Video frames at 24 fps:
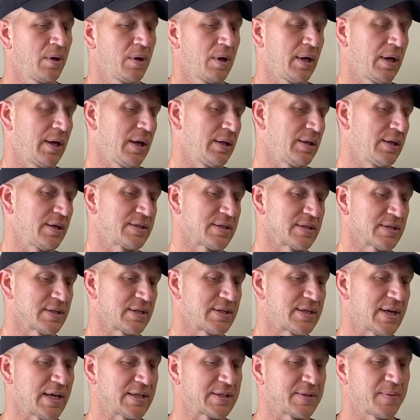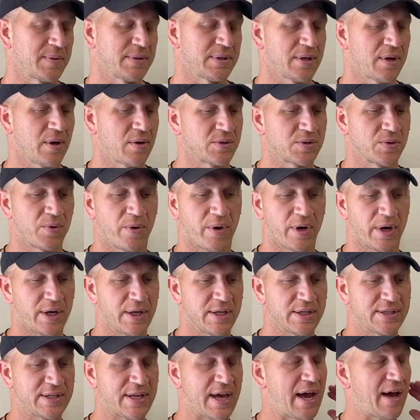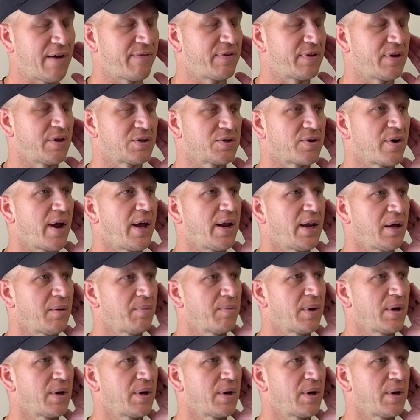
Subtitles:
again, this is a testament to Coach Morgan and his staff and their training.